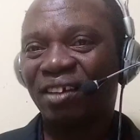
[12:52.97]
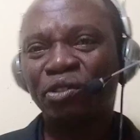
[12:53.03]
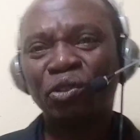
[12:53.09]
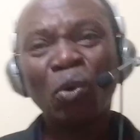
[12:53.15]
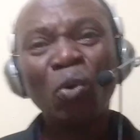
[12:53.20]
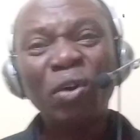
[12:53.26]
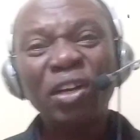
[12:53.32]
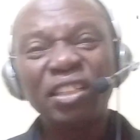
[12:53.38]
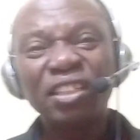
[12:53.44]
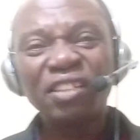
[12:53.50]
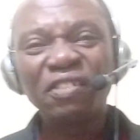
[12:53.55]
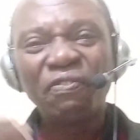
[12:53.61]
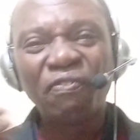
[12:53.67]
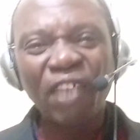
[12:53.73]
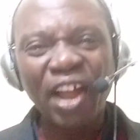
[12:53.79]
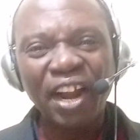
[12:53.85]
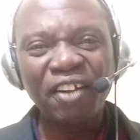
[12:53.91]
So it is
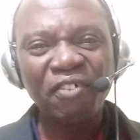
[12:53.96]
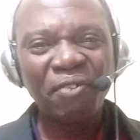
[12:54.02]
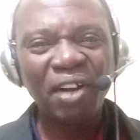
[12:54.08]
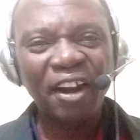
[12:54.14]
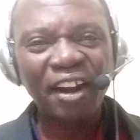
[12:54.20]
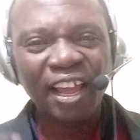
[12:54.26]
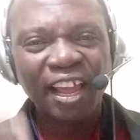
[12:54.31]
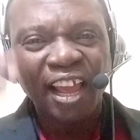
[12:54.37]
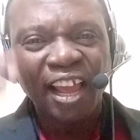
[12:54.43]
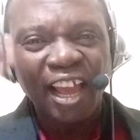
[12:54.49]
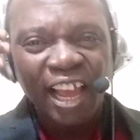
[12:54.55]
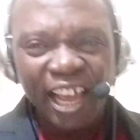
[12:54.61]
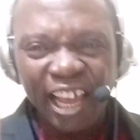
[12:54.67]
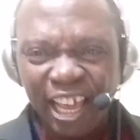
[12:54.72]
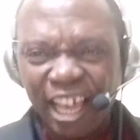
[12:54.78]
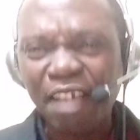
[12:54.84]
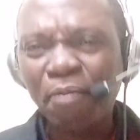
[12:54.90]
very, very
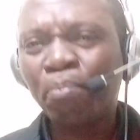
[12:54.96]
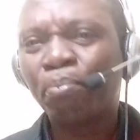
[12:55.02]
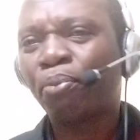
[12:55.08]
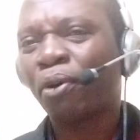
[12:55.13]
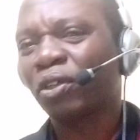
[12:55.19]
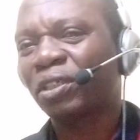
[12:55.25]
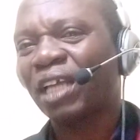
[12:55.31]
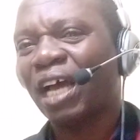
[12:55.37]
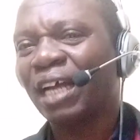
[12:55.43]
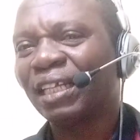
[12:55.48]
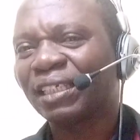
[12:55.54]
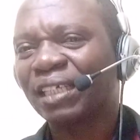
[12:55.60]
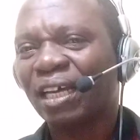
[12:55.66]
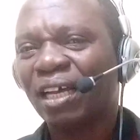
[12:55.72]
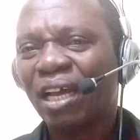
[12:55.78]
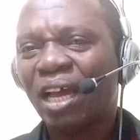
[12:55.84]
important.